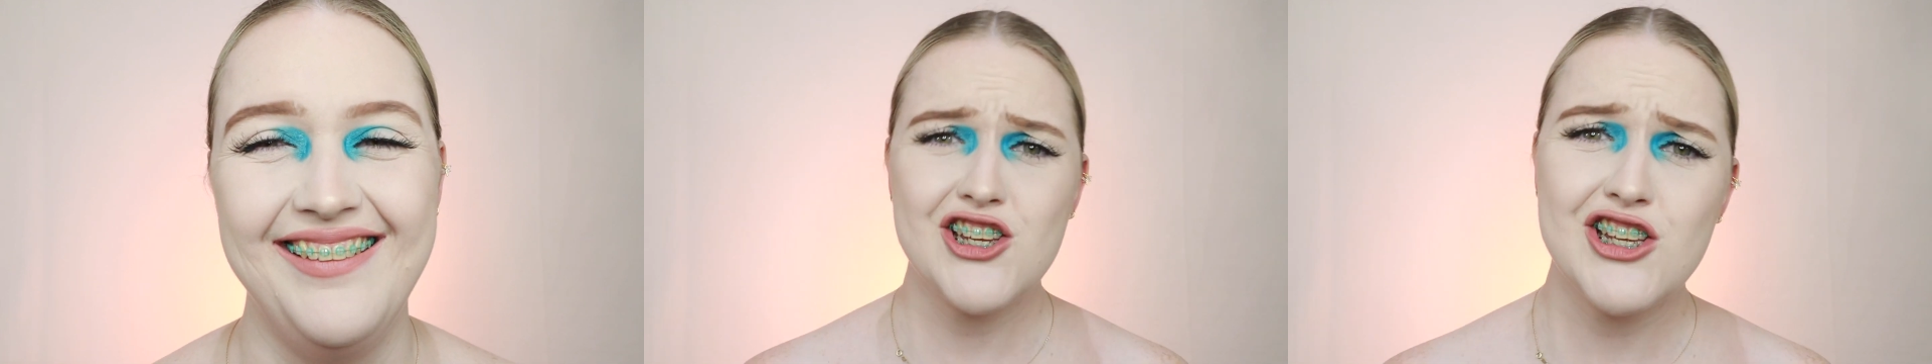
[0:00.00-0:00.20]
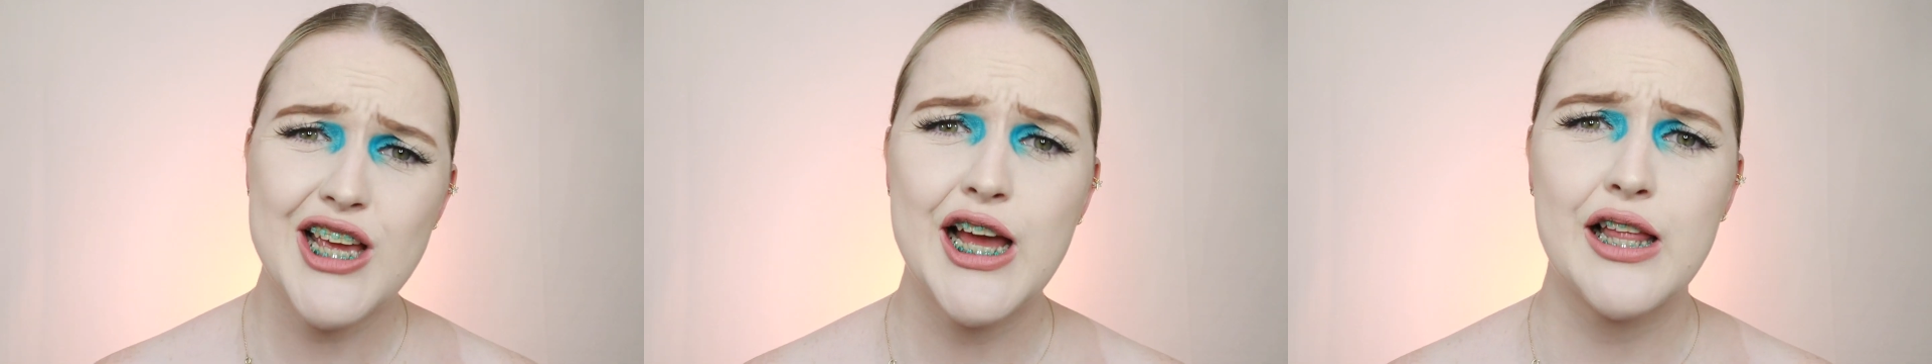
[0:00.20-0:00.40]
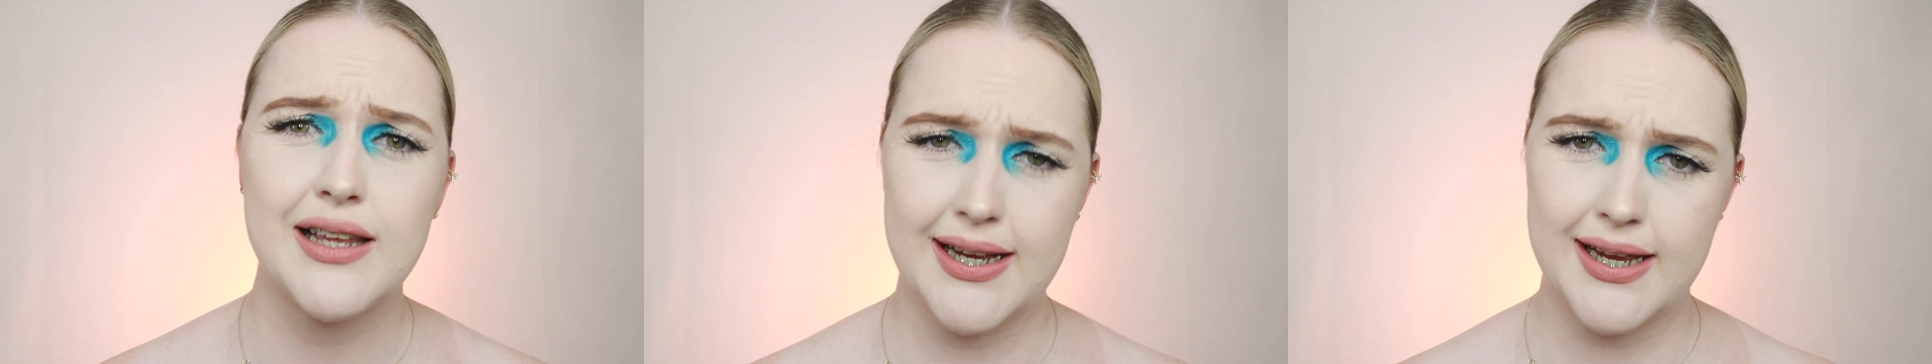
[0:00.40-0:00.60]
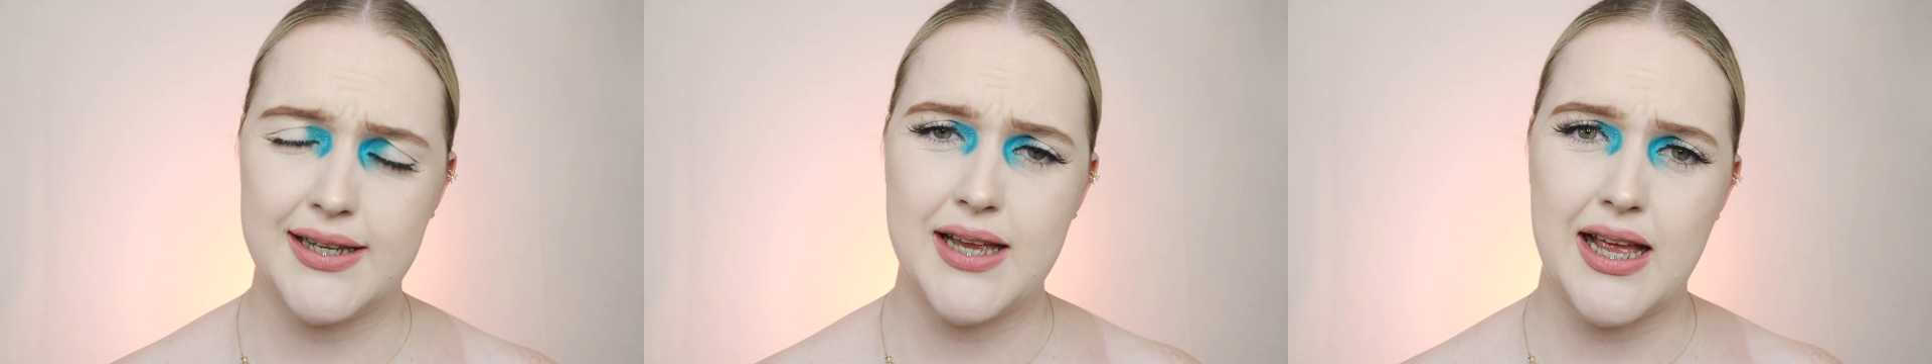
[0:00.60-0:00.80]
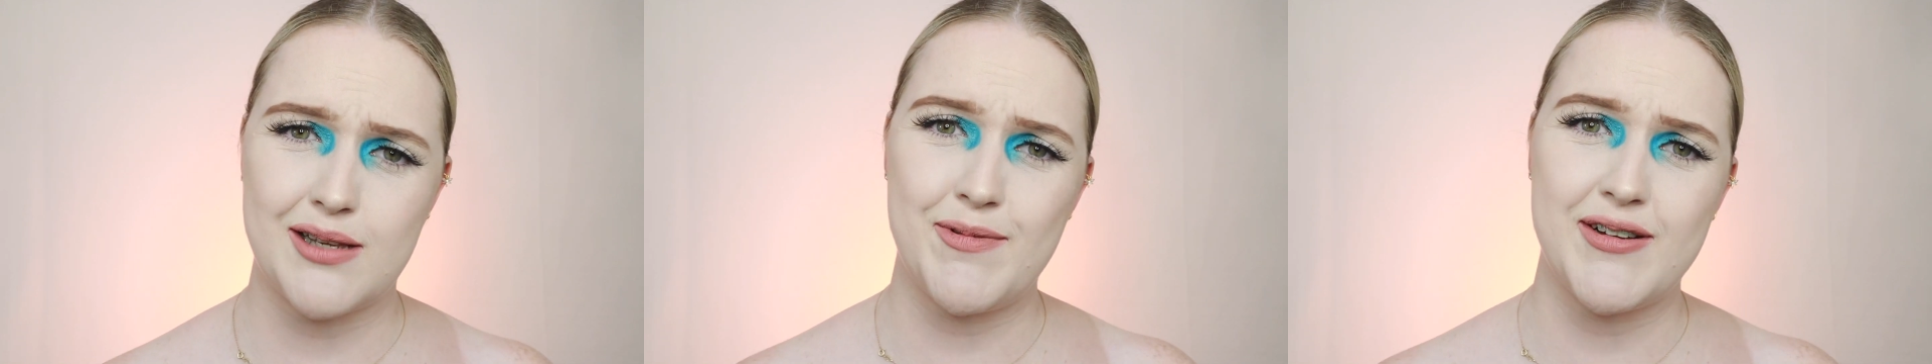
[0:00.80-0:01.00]
So yeah, like
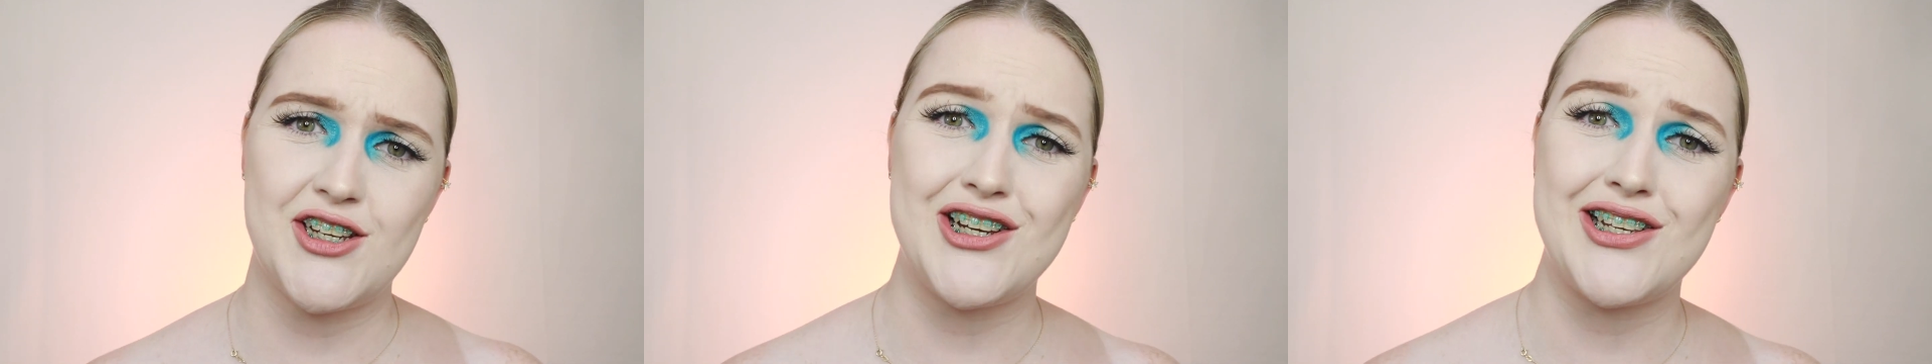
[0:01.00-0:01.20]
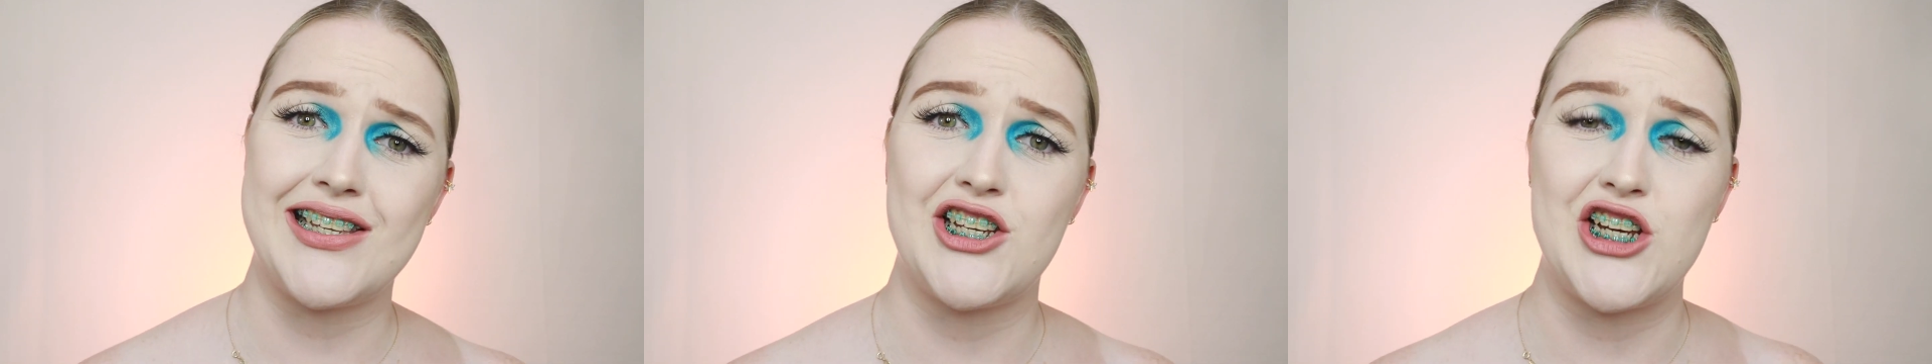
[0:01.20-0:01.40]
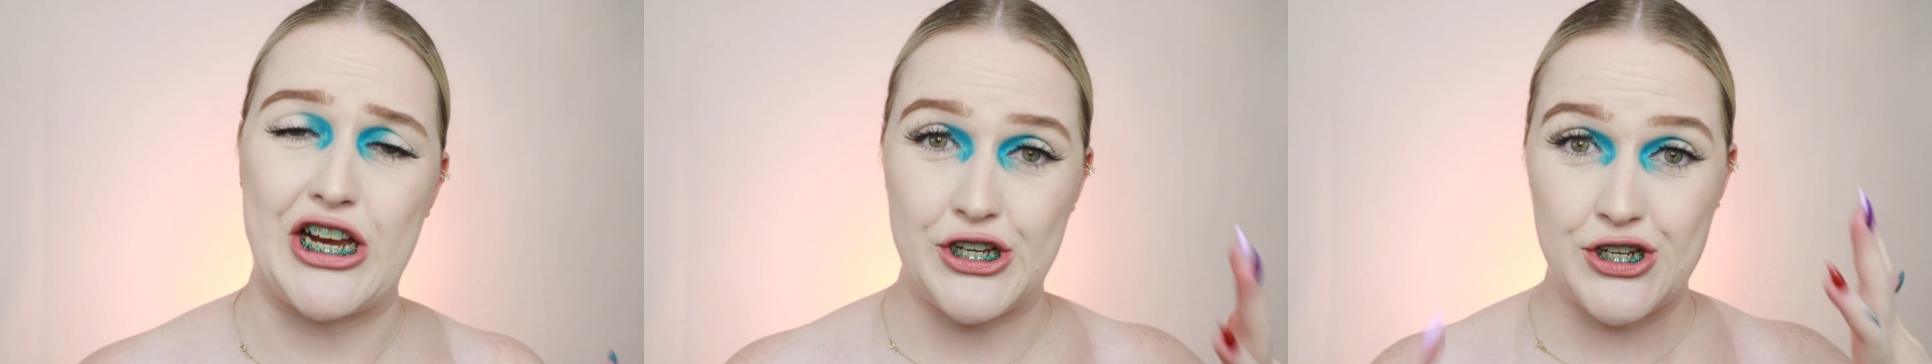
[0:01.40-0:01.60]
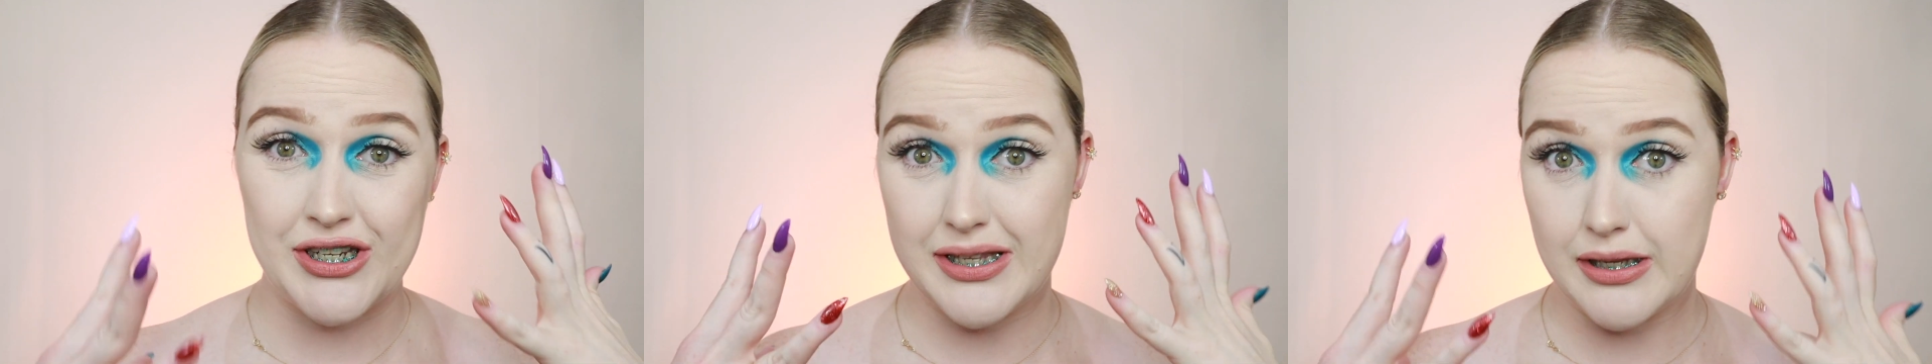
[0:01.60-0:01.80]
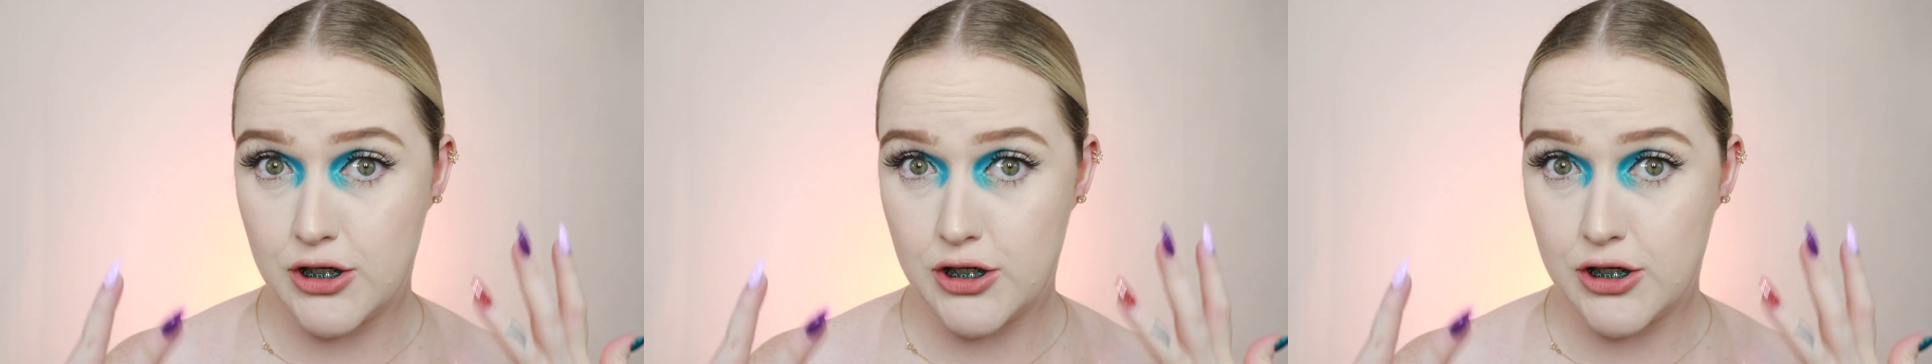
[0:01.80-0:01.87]
as much as it changes